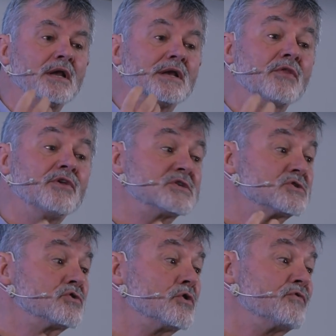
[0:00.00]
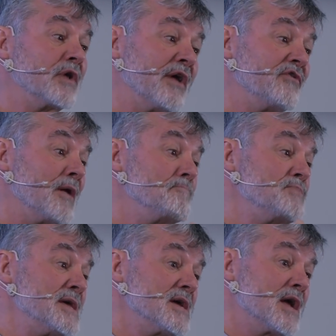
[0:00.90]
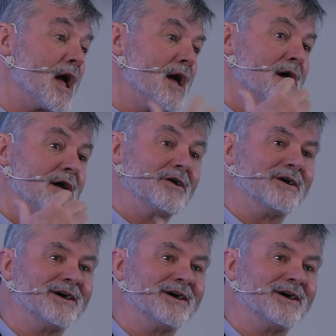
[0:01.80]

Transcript: Now, this served as a big